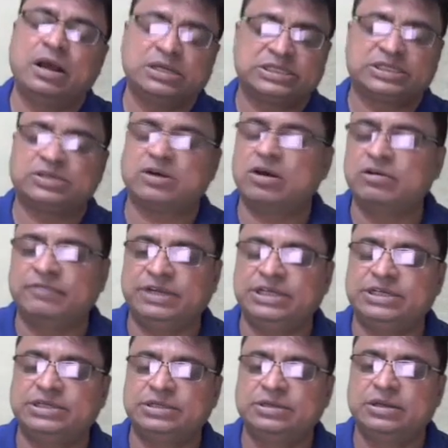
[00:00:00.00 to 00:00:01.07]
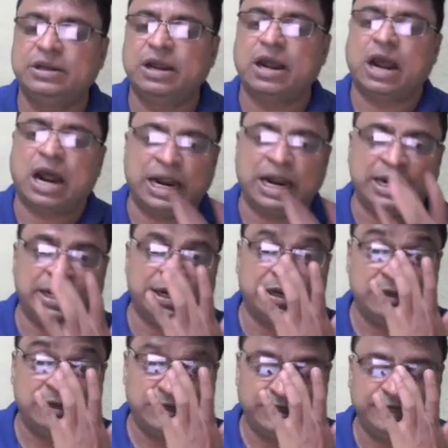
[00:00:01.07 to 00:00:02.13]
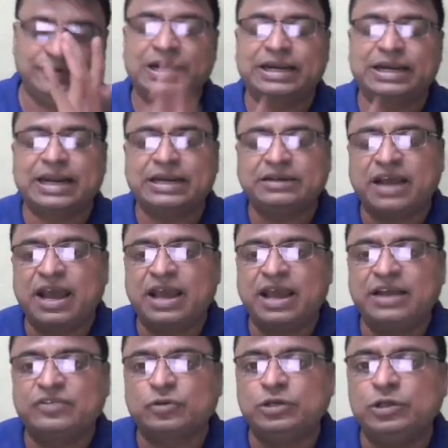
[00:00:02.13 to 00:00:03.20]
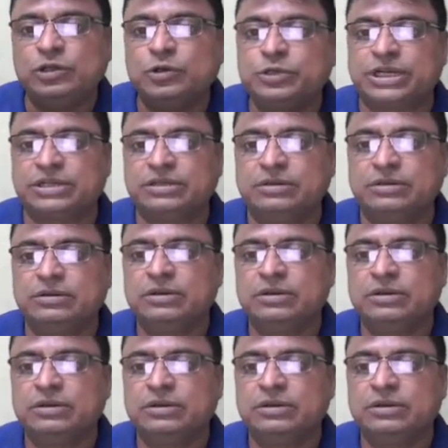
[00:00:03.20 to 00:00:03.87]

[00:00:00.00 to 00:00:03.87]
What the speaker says: Solve it, and you will get entire solution